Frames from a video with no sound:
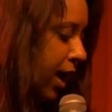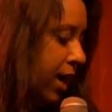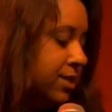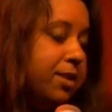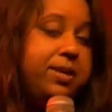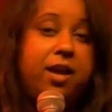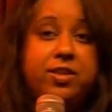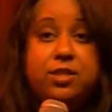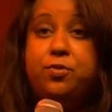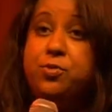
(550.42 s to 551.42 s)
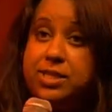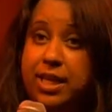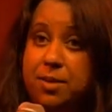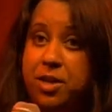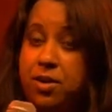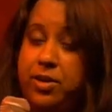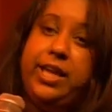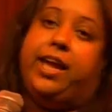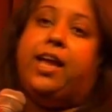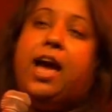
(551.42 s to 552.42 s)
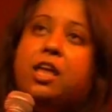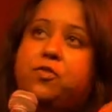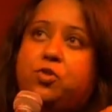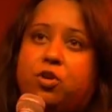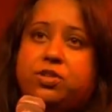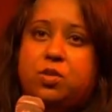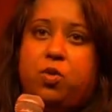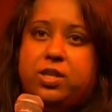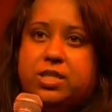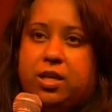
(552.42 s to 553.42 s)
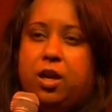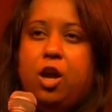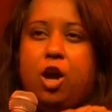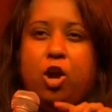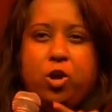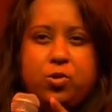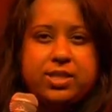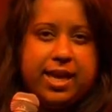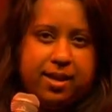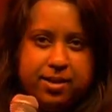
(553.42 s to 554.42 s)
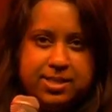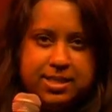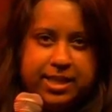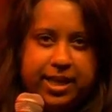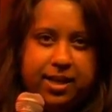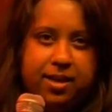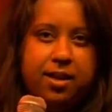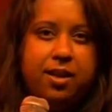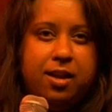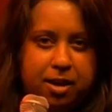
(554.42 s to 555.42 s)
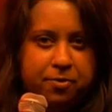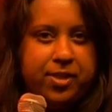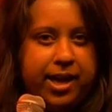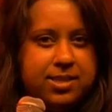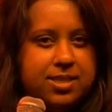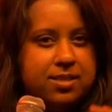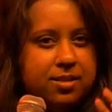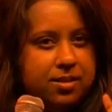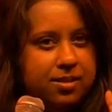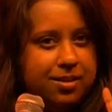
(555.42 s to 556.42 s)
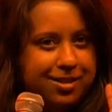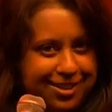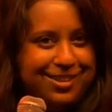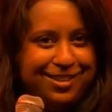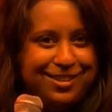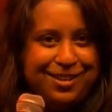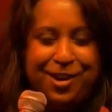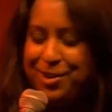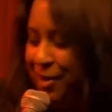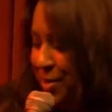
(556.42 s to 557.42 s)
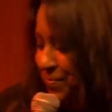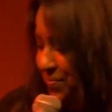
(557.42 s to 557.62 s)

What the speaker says: So now they're divorcing Kim and Kanye, and you've got to wonder, who's getting custody of that hologram?